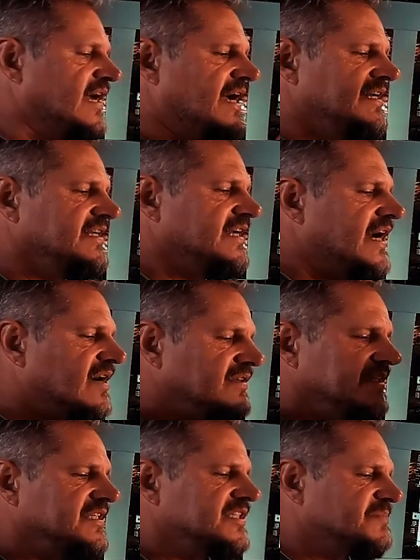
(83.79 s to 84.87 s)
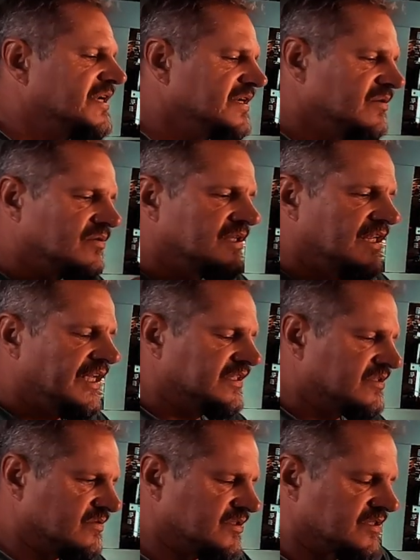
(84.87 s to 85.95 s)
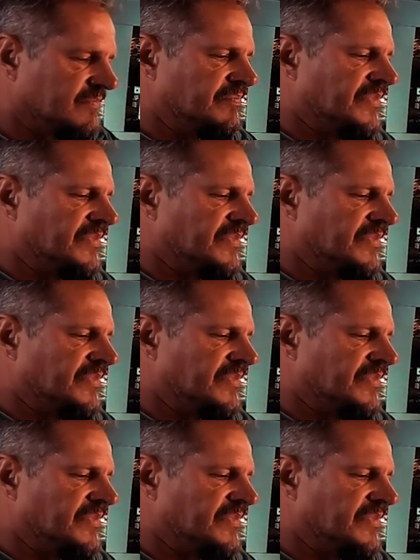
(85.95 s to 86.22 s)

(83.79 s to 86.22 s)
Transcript: And then around it is spinning all the electrons.